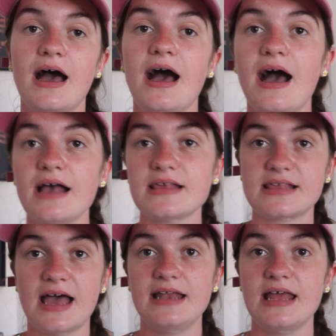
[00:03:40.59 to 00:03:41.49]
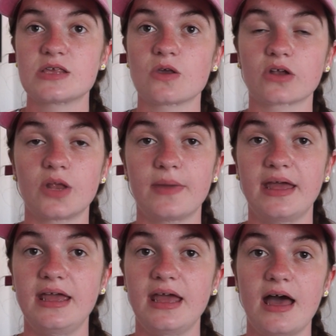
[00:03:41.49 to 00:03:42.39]
As I said, it's not going to
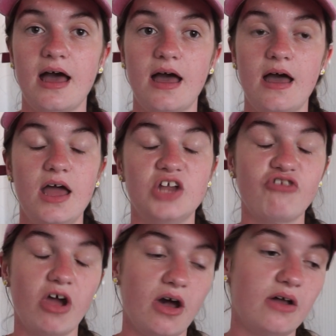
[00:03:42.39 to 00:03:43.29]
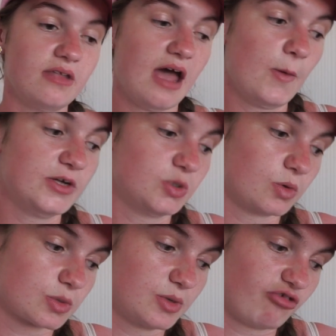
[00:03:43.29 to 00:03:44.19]
be a try on. I wish it was
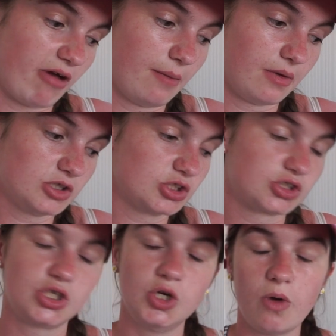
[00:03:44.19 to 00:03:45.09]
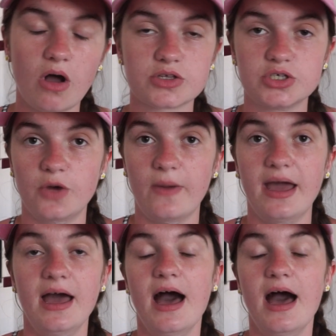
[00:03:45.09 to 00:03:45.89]
going to be a try on, but it's just too hot to do it.